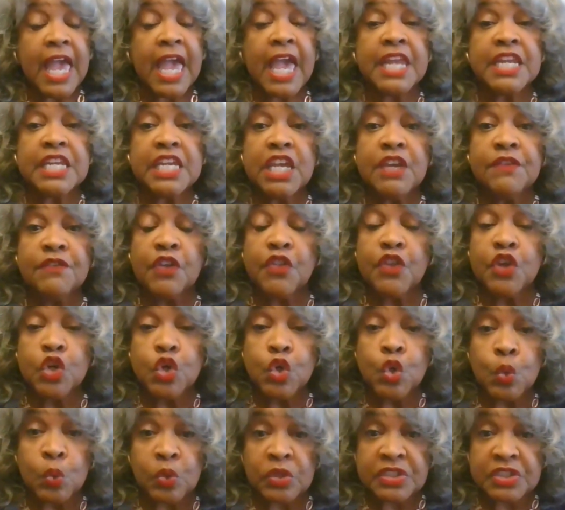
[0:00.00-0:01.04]
and even the
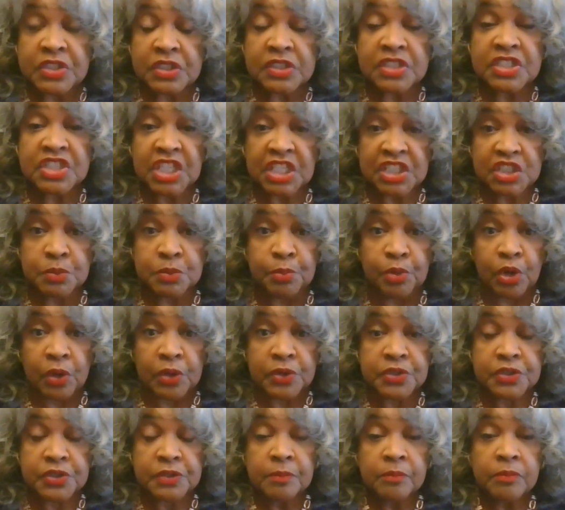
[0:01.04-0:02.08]
new ones, 6
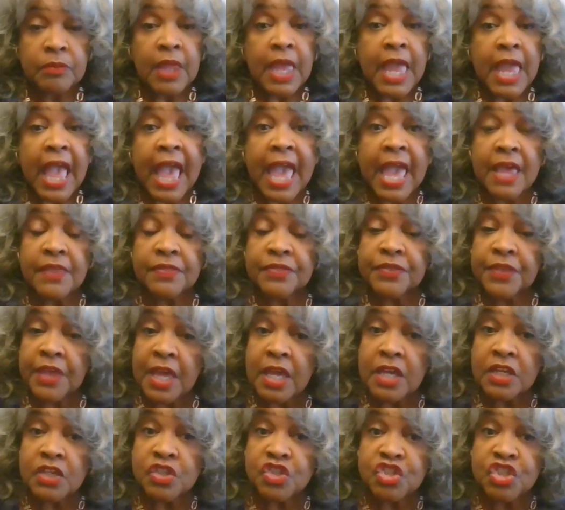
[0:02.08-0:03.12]
books. And
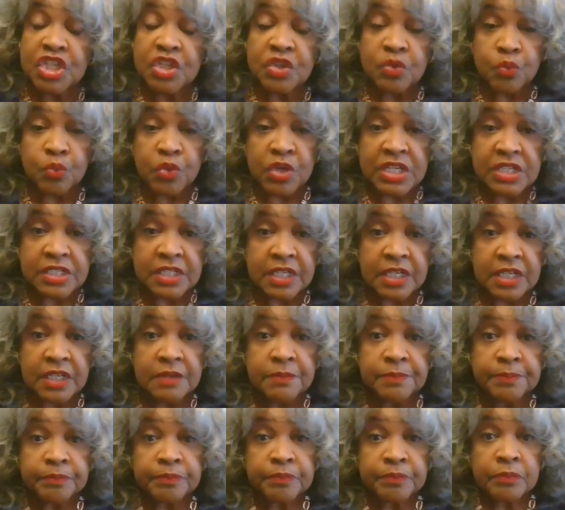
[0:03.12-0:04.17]
then she
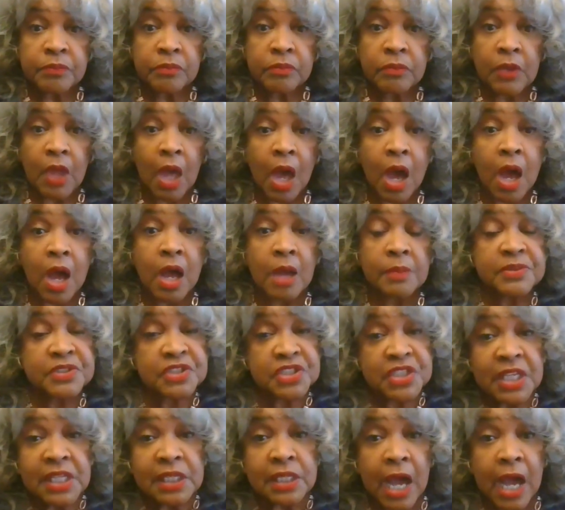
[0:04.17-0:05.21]
redid
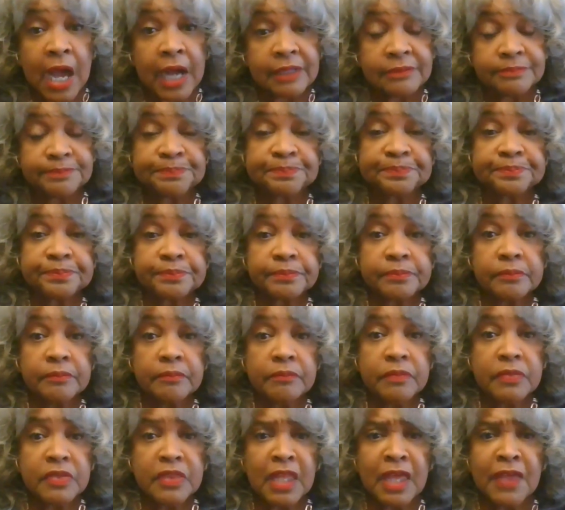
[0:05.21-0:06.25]
Selah.
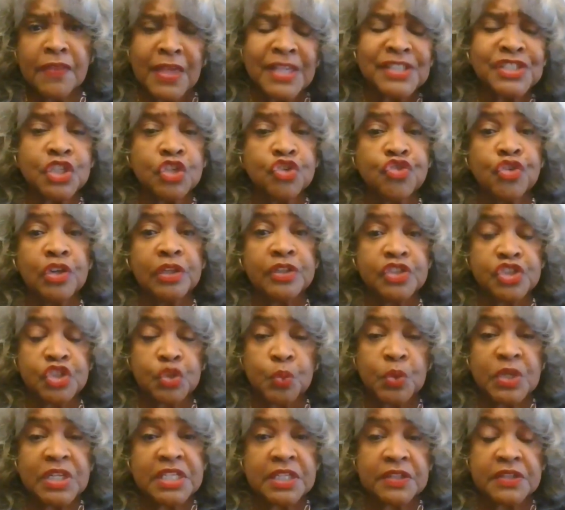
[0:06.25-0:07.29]
That's a trilogy.
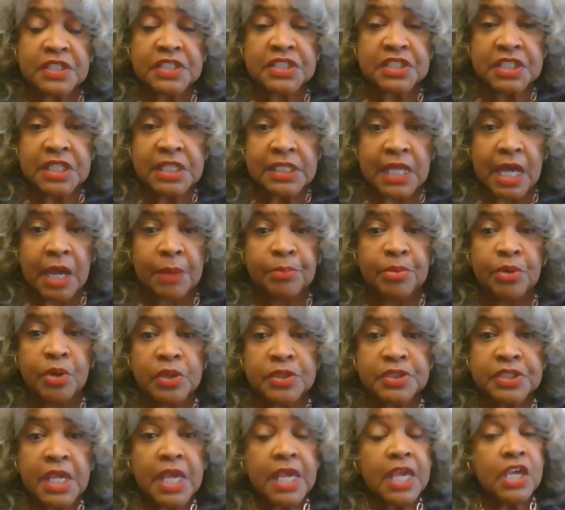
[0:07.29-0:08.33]
We did the Selah
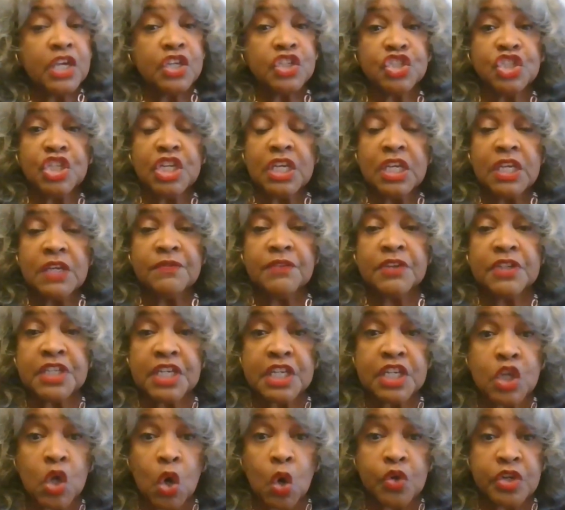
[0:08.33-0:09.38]
books. She even
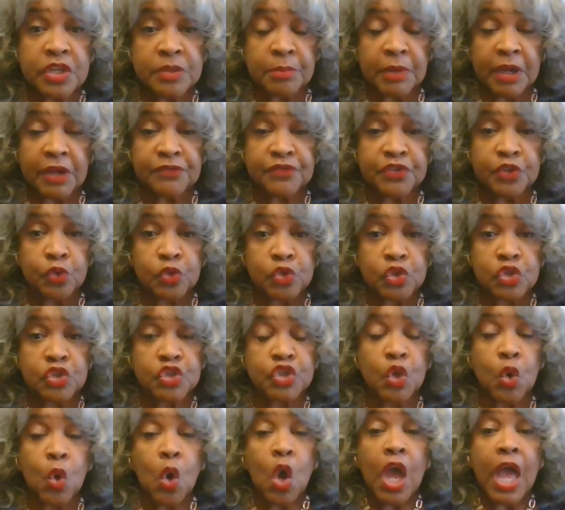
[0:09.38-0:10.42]
did Coding My Future.
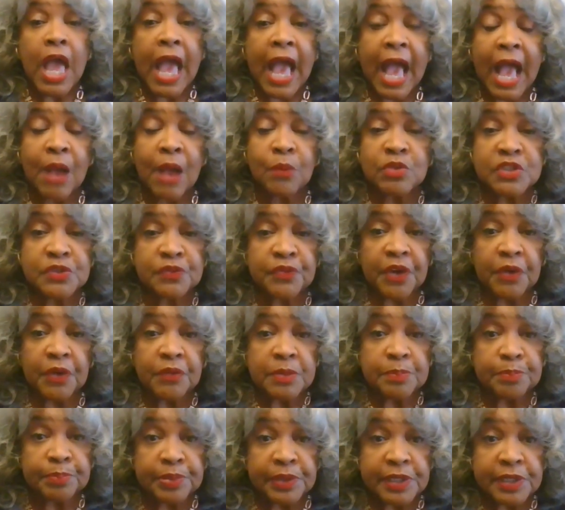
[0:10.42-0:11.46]
So I was
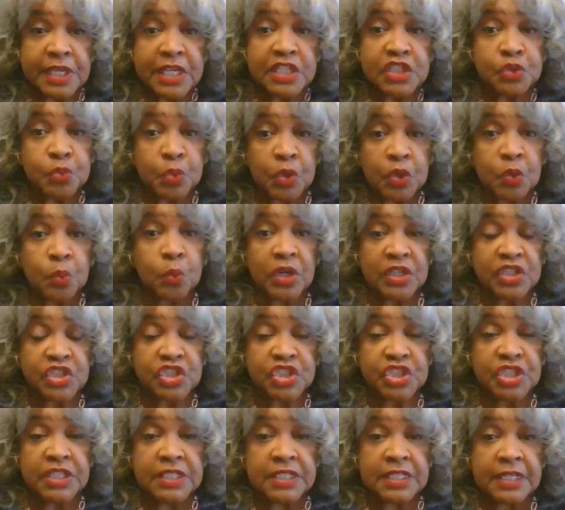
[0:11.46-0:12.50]
very pleased with what
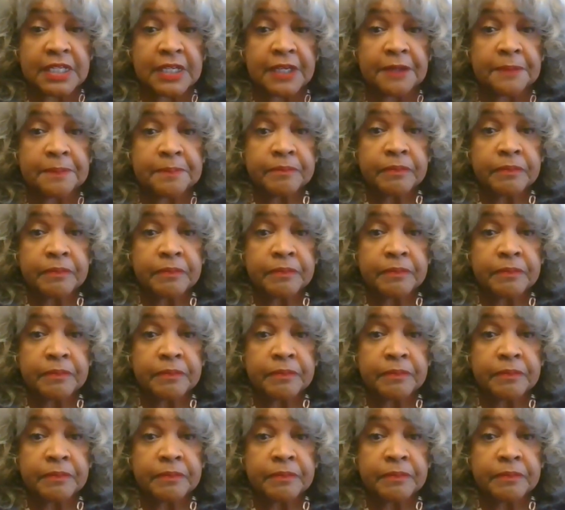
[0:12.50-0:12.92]
she did.